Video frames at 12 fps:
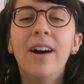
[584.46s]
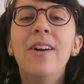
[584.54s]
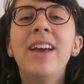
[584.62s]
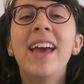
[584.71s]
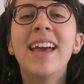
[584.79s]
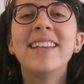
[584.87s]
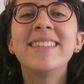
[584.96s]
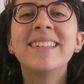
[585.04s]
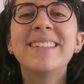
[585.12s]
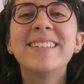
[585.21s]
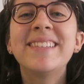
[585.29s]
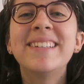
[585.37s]
Okay,
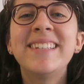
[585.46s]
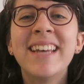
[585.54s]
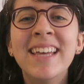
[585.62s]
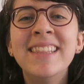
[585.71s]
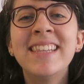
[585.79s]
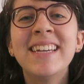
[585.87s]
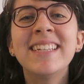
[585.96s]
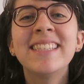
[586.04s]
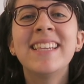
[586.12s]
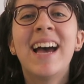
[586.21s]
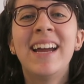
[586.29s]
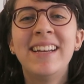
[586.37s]
so those are 10
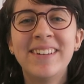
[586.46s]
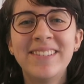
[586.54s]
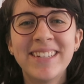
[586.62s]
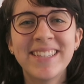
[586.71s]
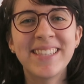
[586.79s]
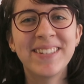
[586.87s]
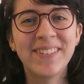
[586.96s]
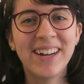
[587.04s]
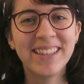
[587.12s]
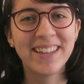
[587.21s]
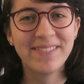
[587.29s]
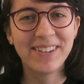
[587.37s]
things I noticed
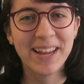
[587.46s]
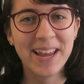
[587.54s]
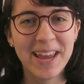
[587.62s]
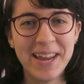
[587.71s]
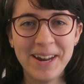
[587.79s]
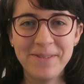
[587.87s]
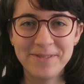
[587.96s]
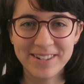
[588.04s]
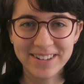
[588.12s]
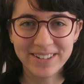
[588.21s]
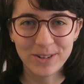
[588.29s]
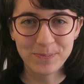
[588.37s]
while living in
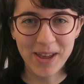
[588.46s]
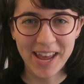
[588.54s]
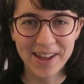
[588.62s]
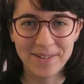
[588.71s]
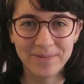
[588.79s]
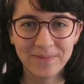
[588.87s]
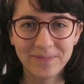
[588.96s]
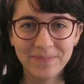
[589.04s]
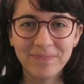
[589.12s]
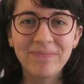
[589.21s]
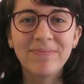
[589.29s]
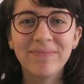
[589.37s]
rural Japan.
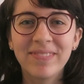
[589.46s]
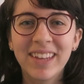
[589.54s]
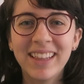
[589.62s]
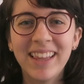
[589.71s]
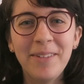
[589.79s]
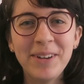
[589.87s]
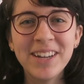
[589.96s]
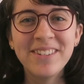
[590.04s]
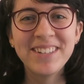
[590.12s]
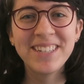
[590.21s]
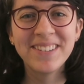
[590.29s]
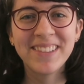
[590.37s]
Let me
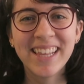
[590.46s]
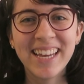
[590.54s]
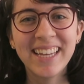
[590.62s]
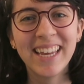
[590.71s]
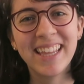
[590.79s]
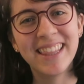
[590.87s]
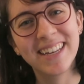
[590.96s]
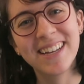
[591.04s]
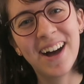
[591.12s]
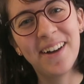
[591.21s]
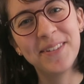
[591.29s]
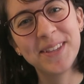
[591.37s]
know what you think in the
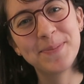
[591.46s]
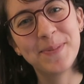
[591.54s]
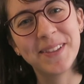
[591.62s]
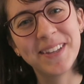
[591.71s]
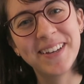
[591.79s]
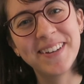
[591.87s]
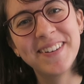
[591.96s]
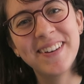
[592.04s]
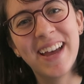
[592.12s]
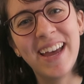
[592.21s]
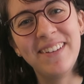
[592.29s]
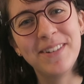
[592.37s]
comments
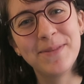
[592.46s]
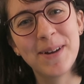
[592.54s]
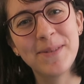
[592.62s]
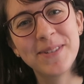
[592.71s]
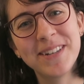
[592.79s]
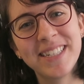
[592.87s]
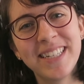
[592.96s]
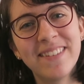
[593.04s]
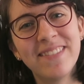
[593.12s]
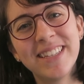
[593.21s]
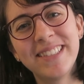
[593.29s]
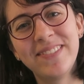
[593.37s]
below, and remember to
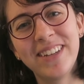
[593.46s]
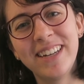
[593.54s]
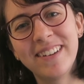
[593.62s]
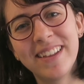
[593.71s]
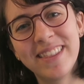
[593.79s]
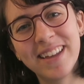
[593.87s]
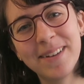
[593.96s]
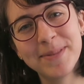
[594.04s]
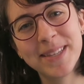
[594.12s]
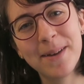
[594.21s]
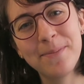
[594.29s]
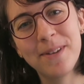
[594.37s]
give this video a
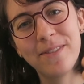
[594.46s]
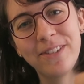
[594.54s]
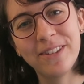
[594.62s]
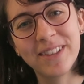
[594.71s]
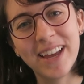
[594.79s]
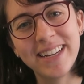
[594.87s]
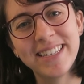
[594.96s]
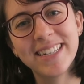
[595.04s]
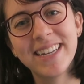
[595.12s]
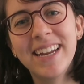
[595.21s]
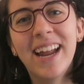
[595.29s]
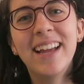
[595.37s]
thumbs up if you liked
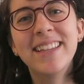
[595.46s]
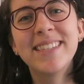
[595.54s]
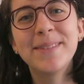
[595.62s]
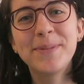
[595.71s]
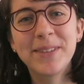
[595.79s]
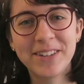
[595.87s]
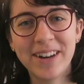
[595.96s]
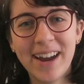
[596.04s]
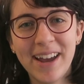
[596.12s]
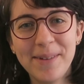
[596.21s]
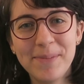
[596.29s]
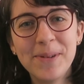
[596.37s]
it and
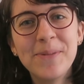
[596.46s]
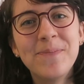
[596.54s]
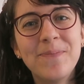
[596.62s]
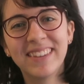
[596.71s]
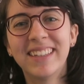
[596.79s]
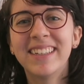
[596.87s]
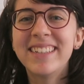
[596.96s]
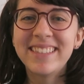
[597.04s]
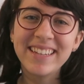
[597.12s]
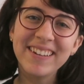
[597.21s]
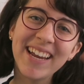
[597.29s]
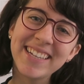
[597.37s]
subscribe.
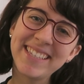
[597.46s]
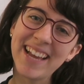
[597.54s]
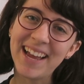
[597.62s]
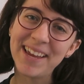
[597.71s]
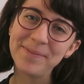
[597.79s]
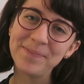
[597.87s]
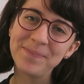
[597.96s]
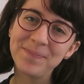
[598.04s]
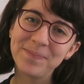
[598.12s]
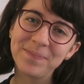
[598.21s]
See you next time!